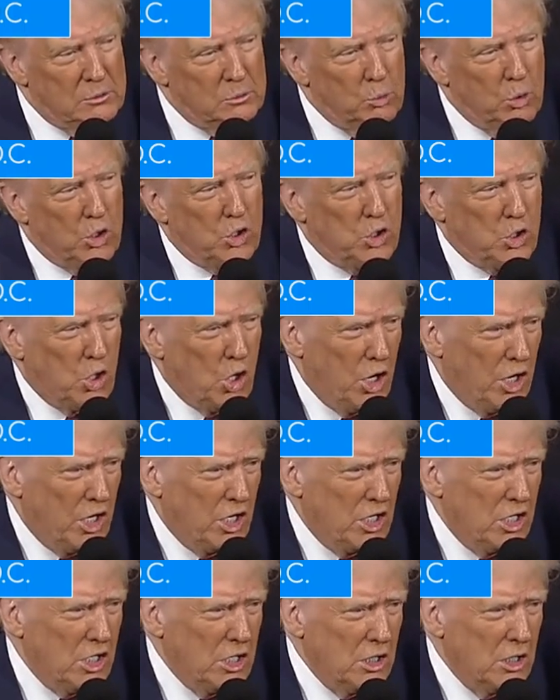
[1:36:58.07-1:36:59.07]
We're
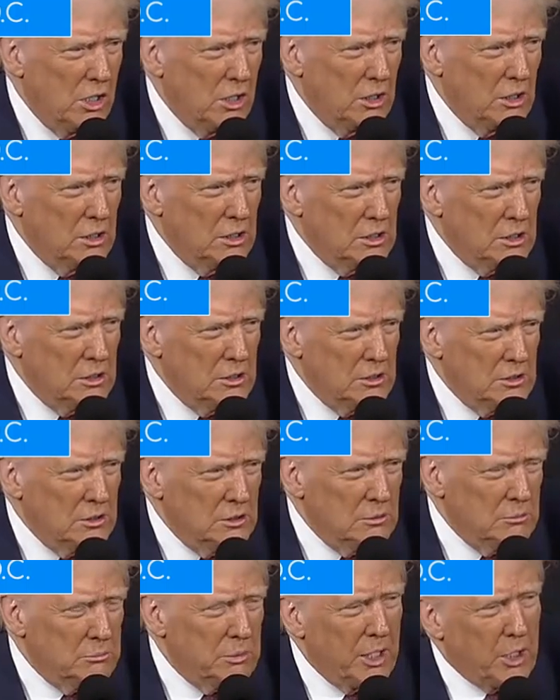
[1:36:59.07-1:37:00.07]
joined
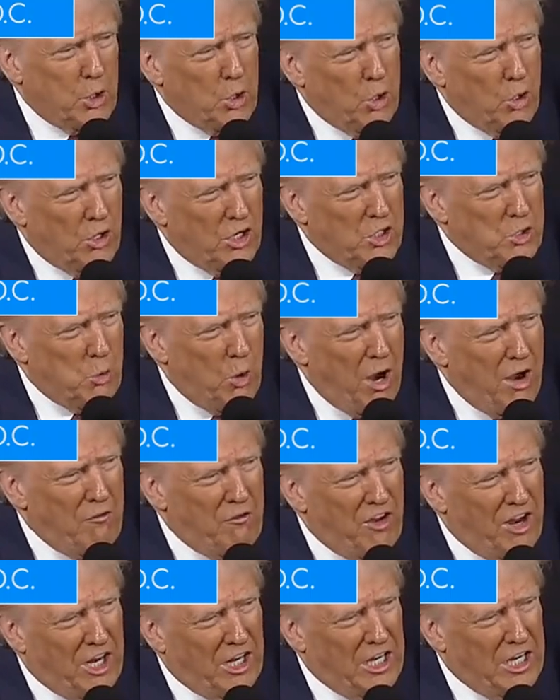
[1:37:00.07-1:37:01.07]
by Corey's wife,
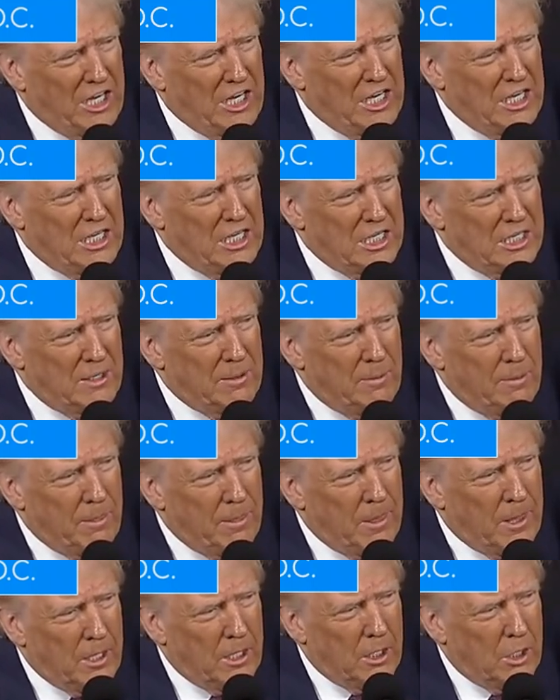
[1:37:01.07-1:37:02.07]
Helen,
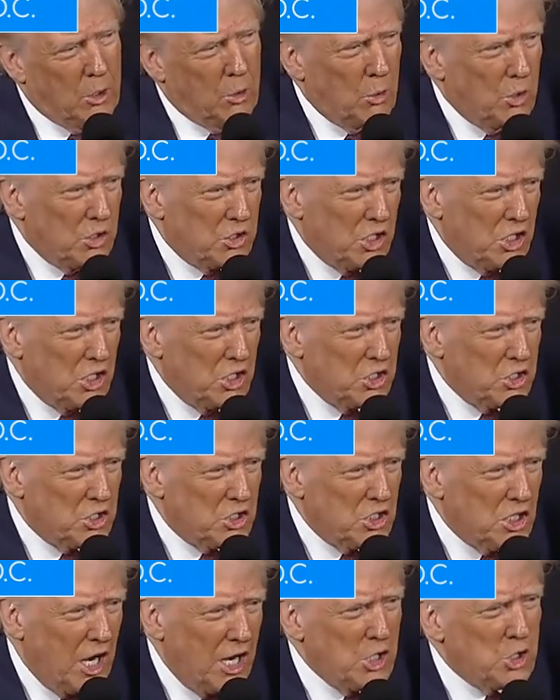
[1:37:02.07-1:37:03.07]
who was
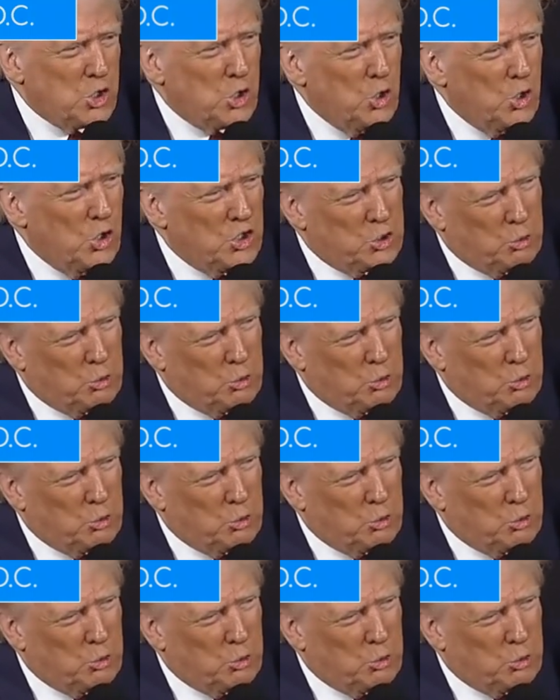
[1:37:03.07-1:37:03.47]
his high school